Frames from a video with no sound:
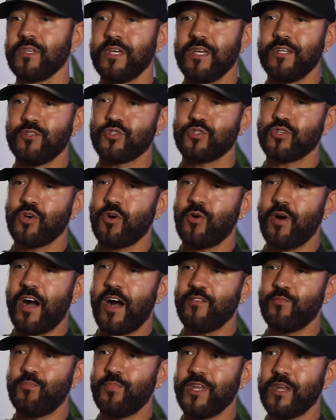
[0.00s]
And so
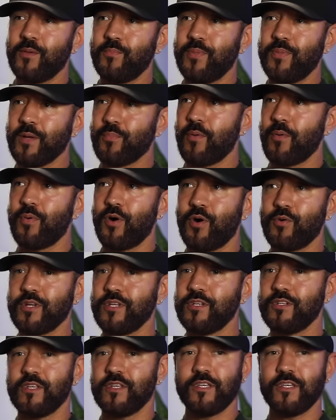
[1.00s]
I've been a big proponent,